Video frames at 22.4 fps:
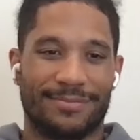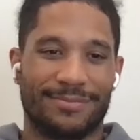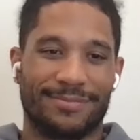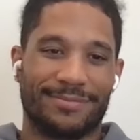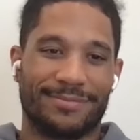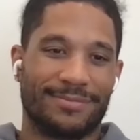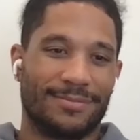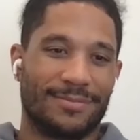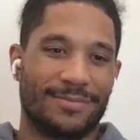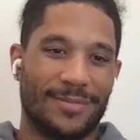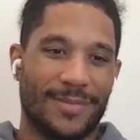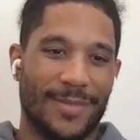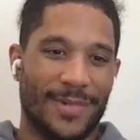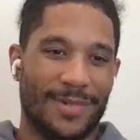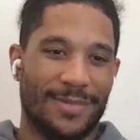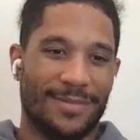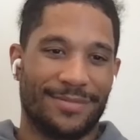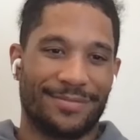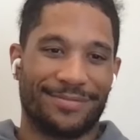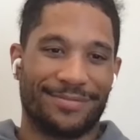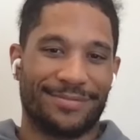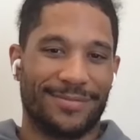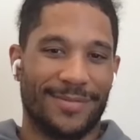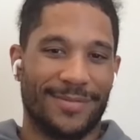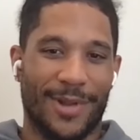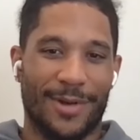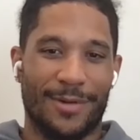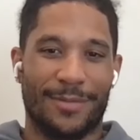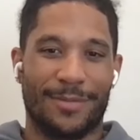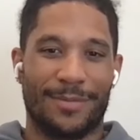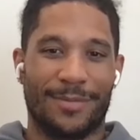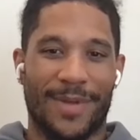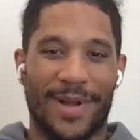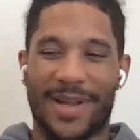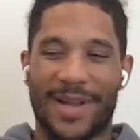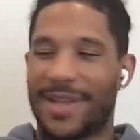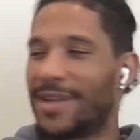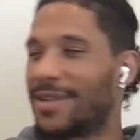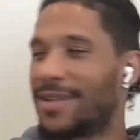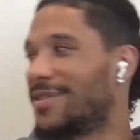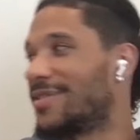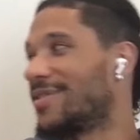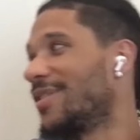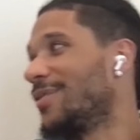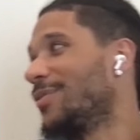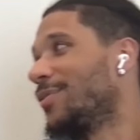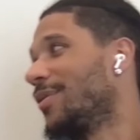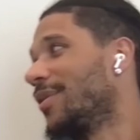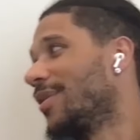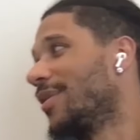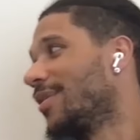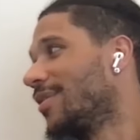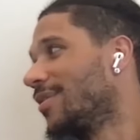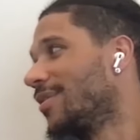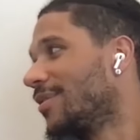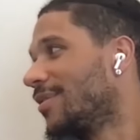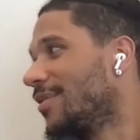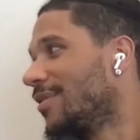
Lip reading: Mm-hmm. Nope, my kid is somewhere.